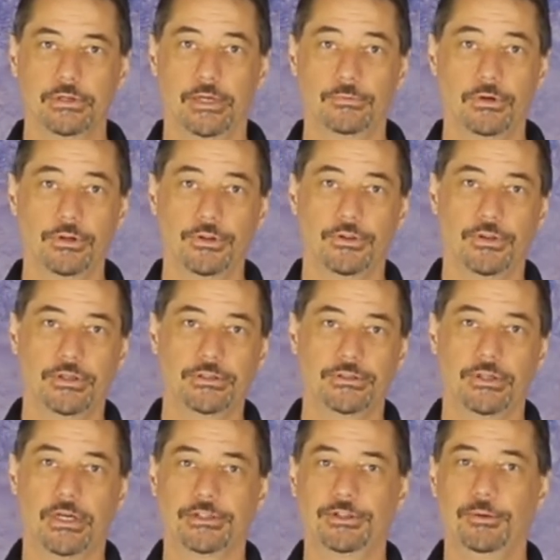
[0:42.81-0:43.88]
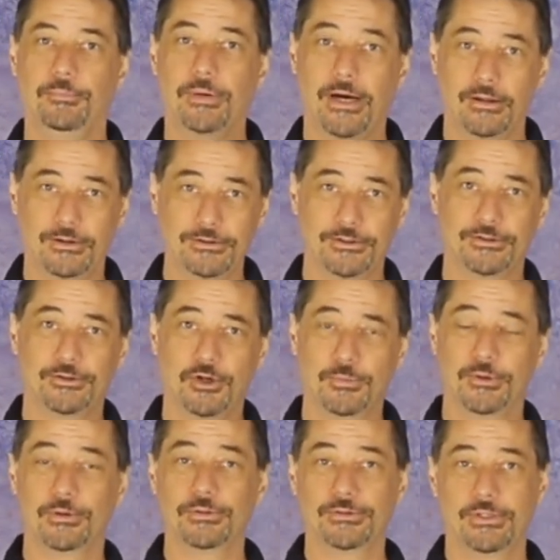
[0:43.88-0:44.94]
and one of the things that actually balances
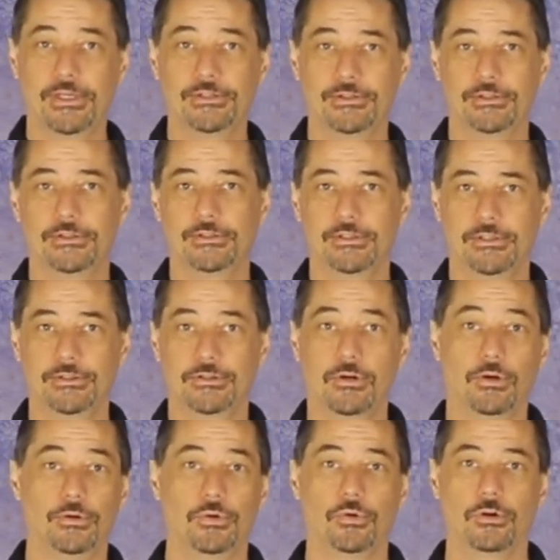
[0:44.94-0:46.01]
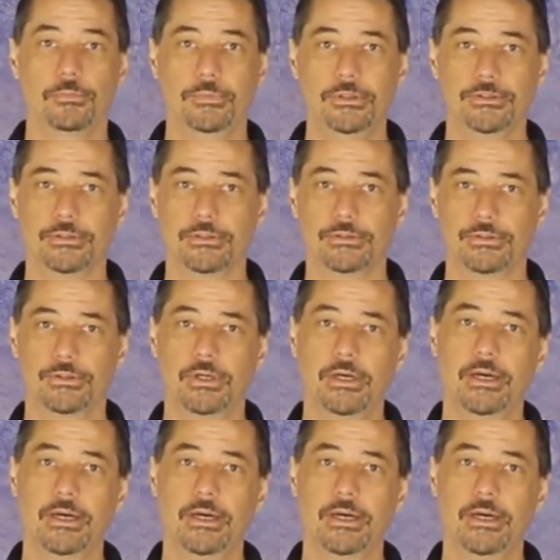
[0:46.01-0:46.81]
homeostasis is called hormesis,